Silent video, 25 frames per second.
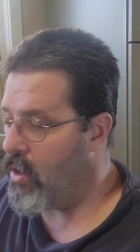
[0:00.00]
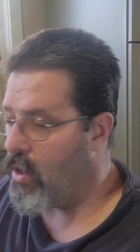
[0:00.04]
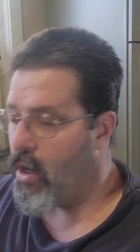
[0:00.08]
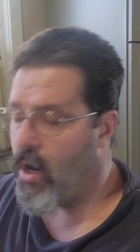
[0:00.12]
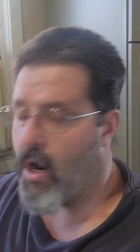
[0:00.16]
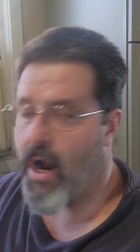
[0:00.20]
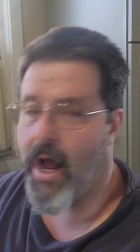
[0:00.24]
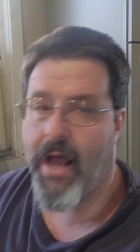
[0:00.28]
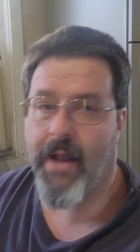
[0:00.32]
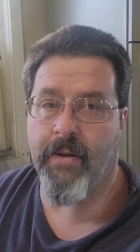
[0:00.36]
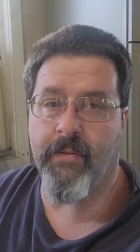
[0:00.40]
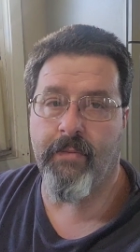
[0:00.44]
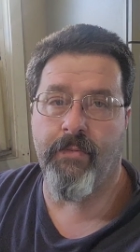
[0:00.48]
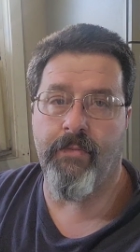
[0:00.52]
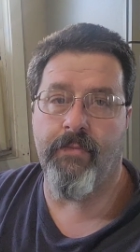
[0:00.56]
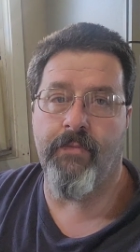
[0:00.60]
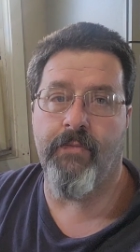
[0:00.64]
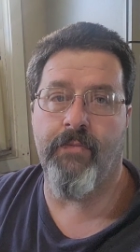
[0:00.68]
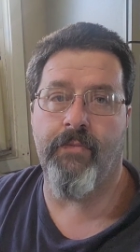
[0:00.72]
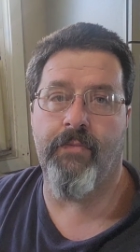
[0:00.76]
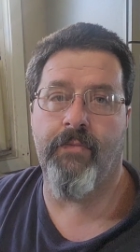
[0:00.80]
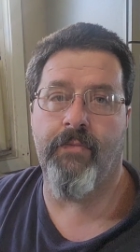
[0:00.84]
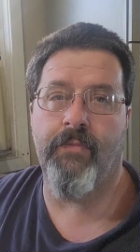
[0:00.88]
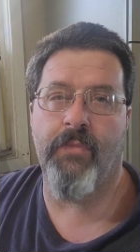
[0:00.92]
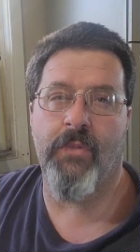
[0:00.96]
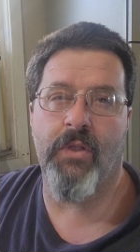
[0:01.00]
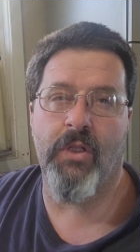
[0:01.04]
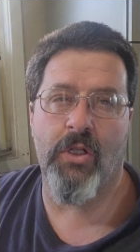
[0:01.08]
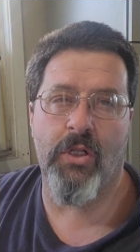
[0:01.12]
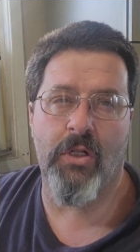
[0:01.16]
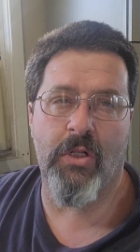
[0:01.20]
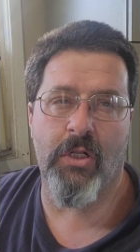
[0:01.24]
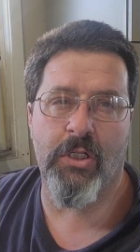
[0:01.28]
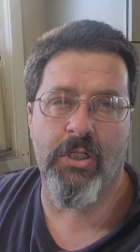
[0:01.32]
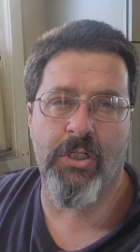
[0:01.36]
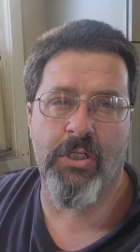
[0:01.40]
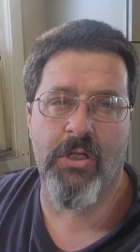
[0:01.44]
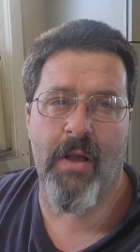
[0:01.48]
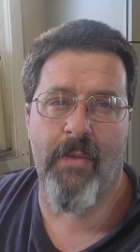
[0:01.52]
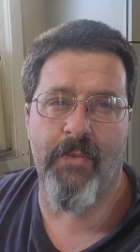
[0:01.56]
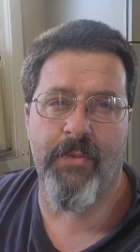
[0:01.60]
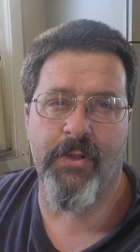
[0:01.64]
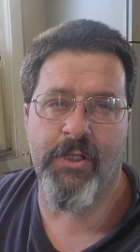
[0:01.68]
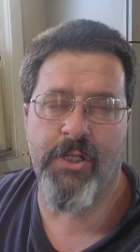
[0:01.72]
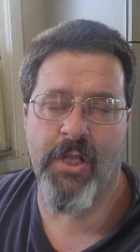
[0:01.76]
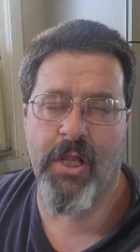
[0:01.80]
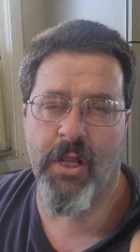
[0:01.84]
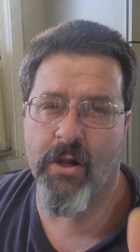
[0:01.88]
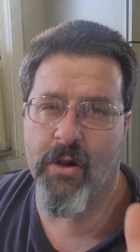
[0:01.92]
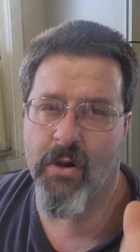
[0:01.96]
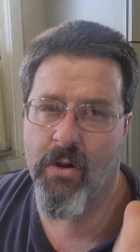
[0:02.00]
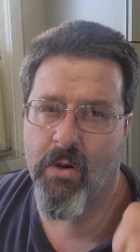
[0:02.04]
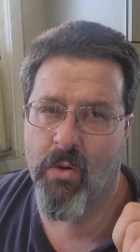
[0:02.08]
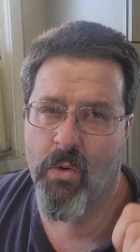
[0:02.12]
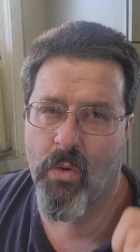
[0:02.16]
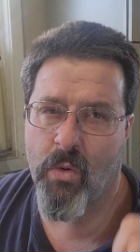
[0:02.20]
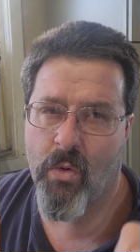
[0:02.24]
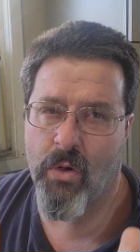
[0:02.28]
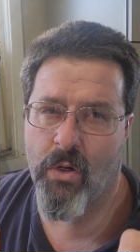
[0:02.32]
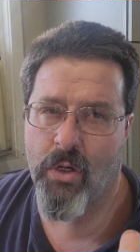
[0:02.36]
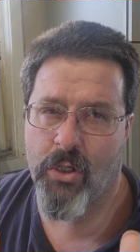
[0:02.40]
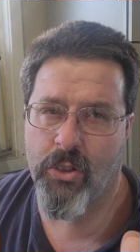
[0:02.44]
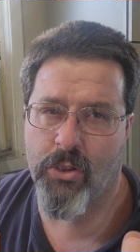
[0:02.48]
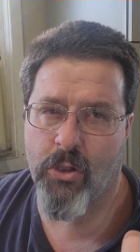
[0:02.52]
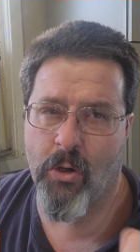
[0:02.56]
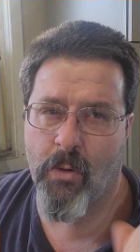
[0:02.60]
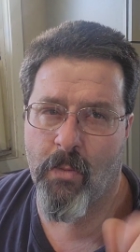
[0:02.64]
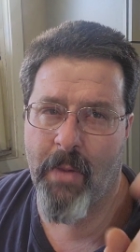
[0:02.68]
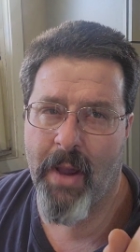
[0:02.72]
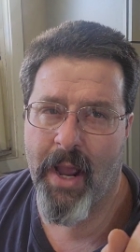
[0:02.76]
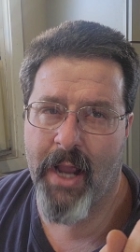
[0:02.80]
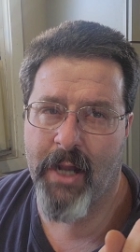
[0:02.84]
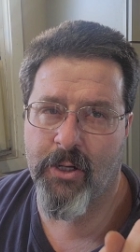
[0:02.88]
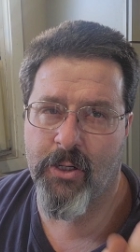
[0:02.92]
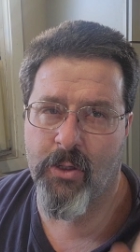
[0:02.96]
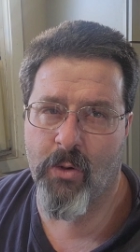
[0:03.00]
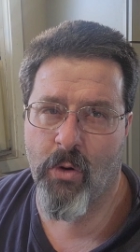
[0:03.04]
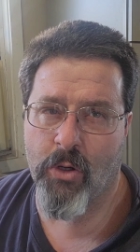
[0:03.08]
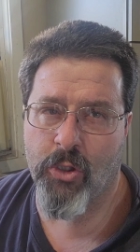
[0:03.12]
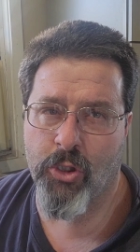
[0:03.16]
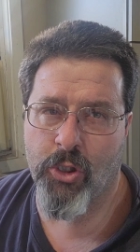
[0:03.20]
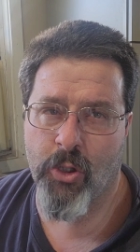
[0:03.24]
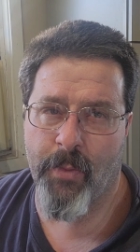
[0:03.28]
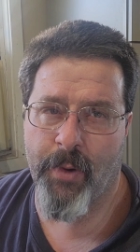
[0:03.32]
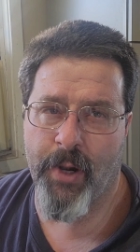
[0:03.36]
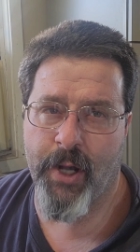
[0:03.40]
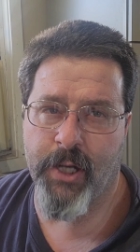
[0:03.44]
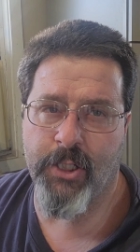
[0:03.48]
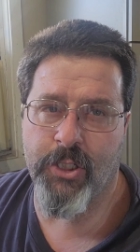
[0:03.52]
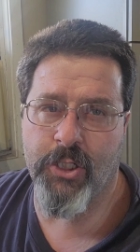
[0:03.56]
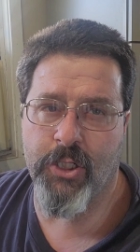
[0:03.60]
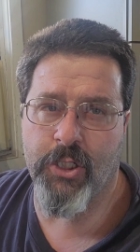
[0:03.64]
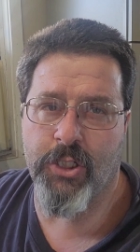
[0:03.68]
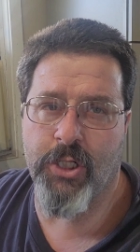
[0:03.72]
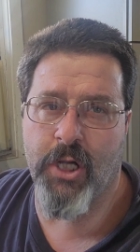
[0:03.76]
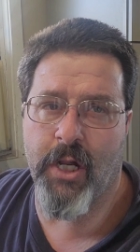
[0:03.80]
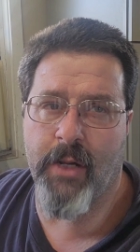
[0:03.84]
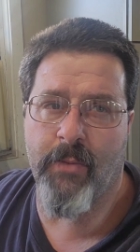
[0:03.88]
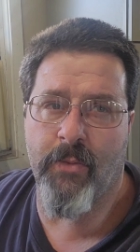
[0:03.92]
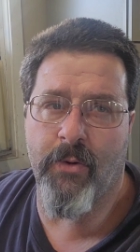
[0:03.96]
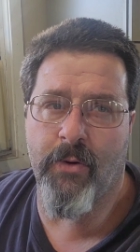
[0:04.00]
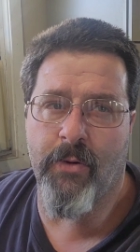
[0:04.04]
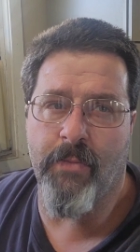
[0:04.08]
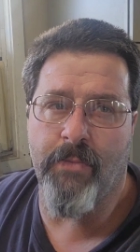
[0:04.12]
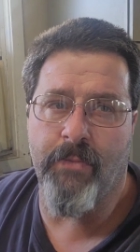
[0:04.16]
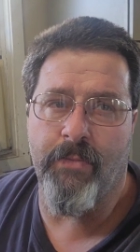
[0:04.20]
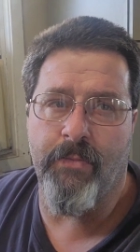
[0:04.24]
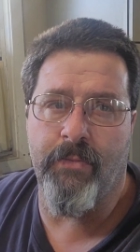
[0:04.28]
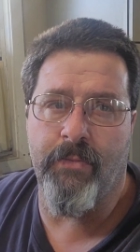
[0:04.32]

All right, let's stop this here. Let's go back to our germination chamber.